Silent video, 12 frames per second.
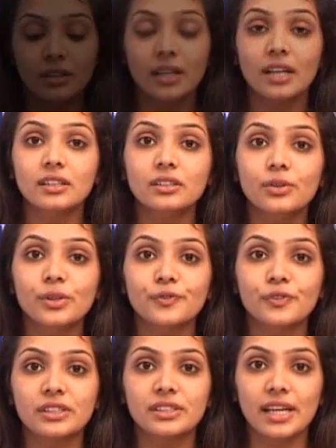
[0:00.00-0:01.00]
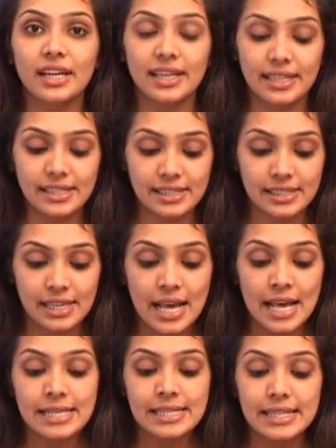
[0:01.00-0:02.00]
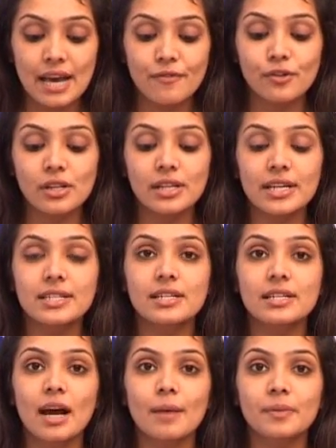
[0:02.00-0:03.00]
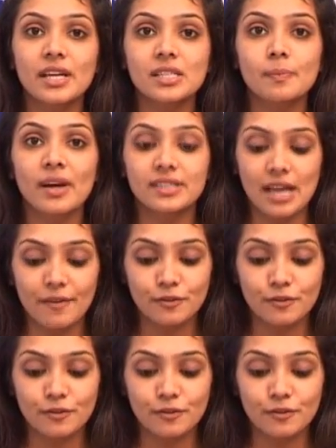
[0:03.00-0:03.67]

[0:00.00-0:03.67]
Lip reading: The other news for the day is several Indian companies might